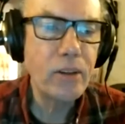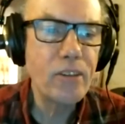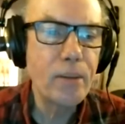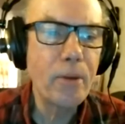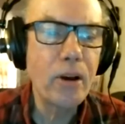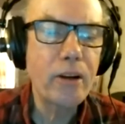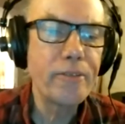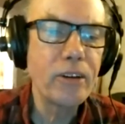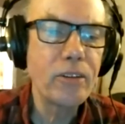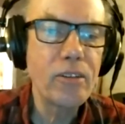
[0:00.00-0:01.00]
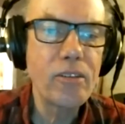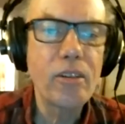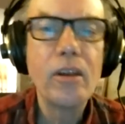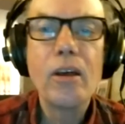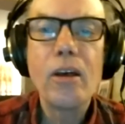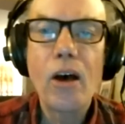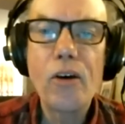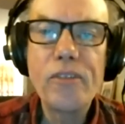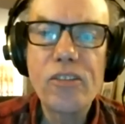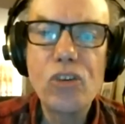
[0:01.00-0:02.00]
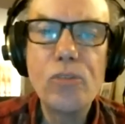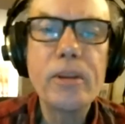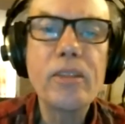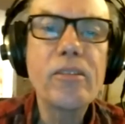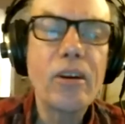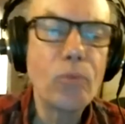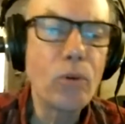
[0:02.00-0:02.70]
using microphones over Zoom and so on.